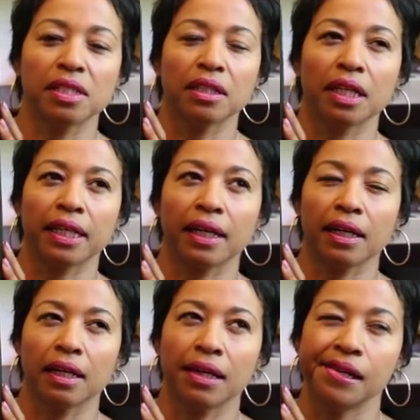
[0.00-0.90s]
in like
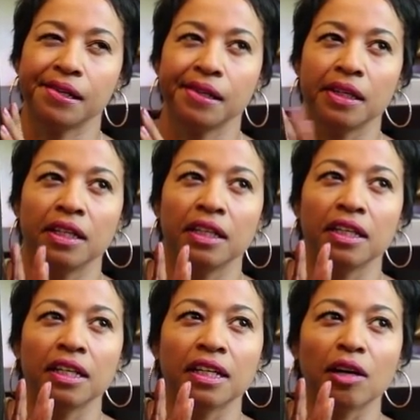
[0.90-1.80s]
a,
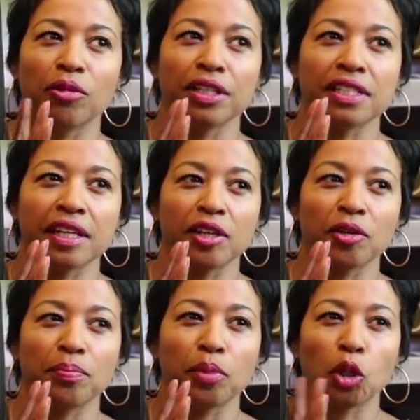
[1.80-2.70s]
I want to say
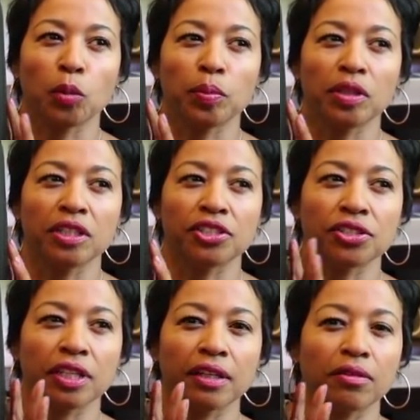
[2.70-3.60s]
a
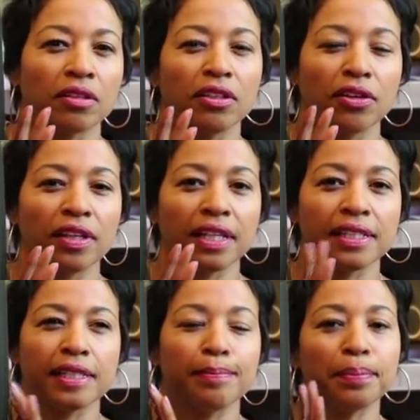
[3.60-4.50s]
purplish, like, you know,
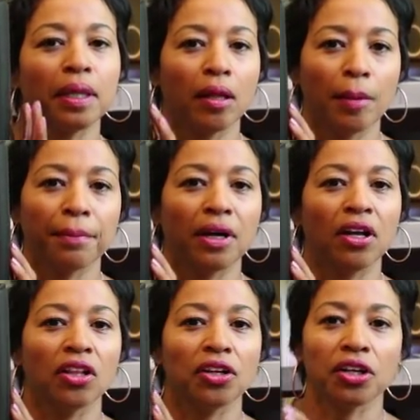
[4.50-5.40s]
that deep plum
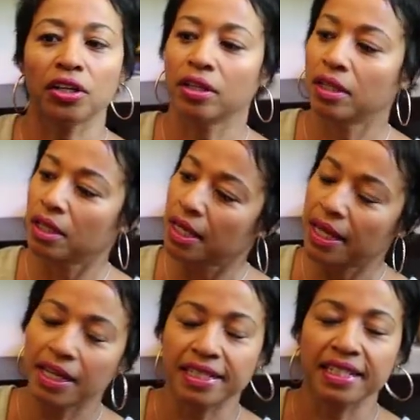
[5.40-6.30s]
color.
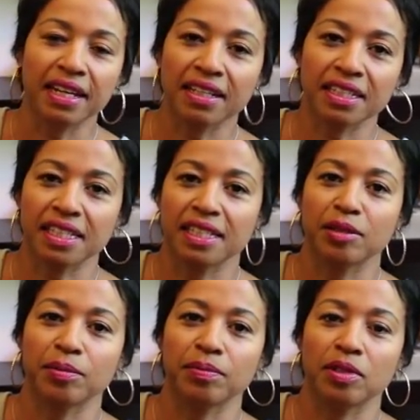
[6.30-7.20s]
I did not see
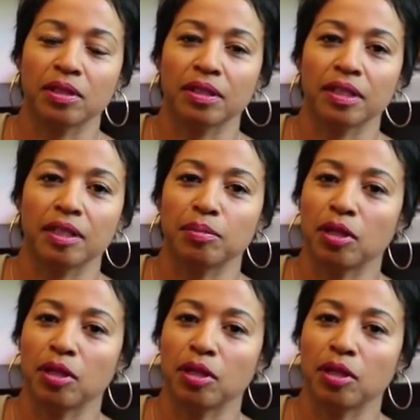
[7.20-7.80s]
the, the uh,